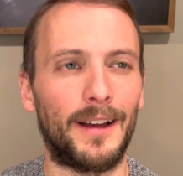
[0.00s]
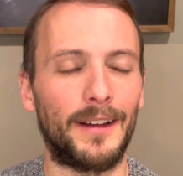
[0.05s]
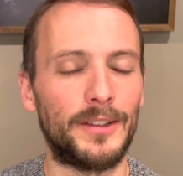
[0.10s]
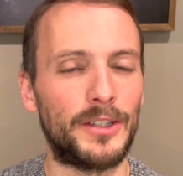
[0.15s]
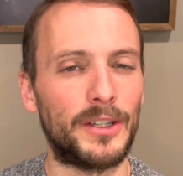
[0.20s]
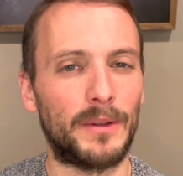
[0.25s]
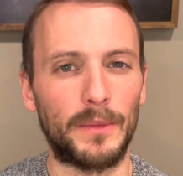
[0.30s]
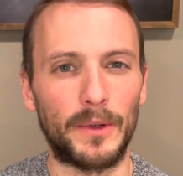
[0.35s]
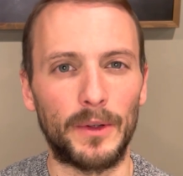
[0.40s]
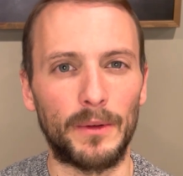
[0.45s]

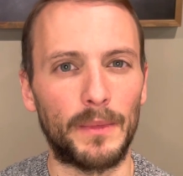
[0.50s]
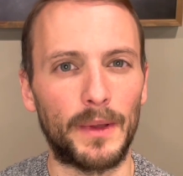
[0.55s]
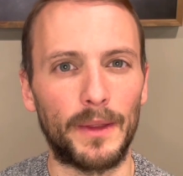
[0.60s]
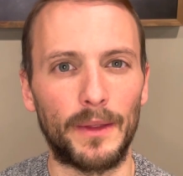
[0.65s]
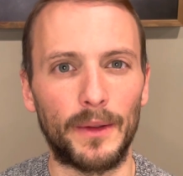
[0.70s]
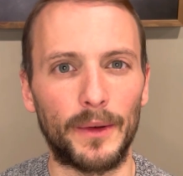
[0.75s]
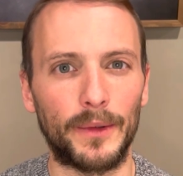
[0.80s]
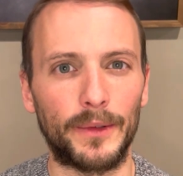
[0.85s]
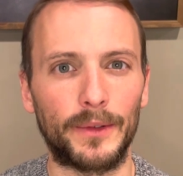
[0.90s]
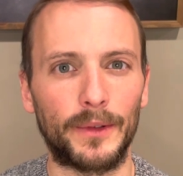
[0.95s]
Jim Newman,
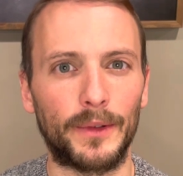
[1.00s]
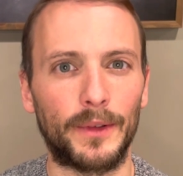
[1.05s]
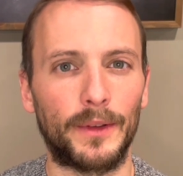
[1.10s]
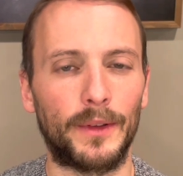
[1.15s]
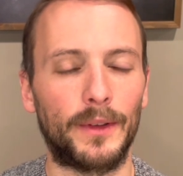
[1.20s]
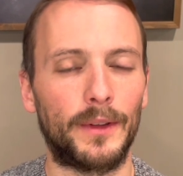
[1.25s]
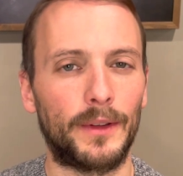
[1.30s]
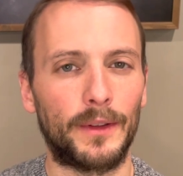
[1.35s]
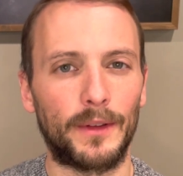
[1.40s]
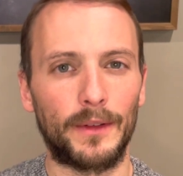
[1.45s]

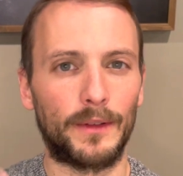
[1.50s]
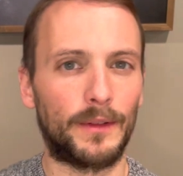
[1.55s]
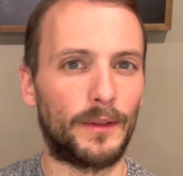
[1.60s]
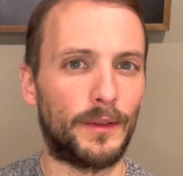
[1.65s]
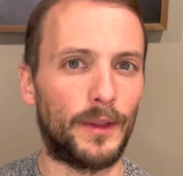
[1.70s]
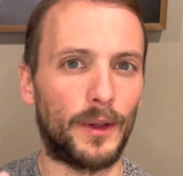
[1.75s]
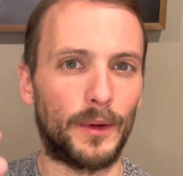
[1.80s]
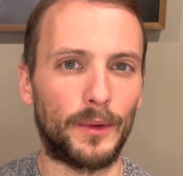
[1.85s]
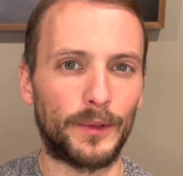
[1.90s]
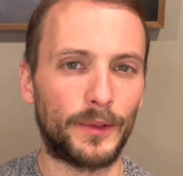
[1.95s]

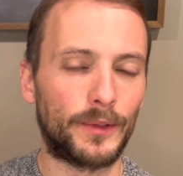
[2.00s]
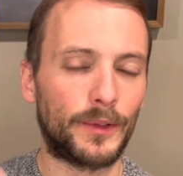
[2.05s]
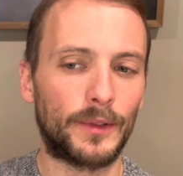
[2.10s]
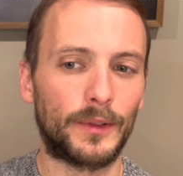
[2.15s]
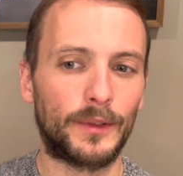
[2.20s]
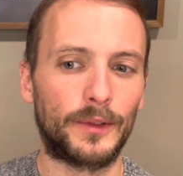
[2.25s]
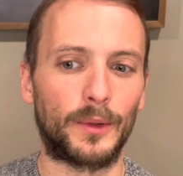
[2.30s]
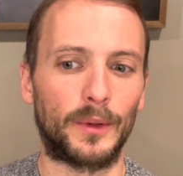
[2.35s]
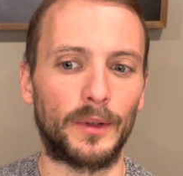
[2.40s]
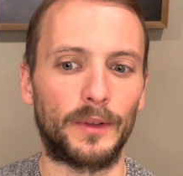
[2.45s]
those
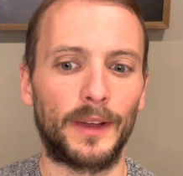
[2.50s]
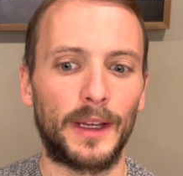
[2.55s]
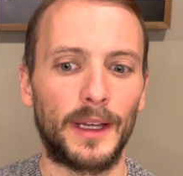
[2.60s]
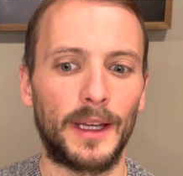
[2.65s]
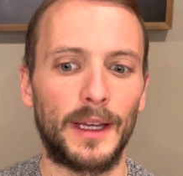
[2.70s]
sort of